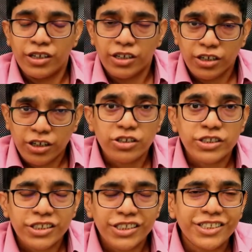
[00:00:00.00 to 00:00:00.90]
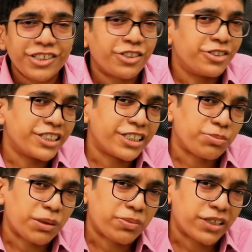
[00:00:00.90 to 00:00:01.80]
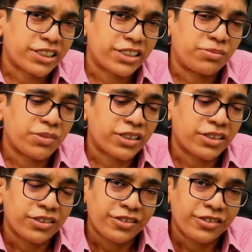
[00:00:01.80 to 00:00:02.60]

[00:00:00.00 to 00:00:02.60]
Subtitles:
a lot in your OET preparation, but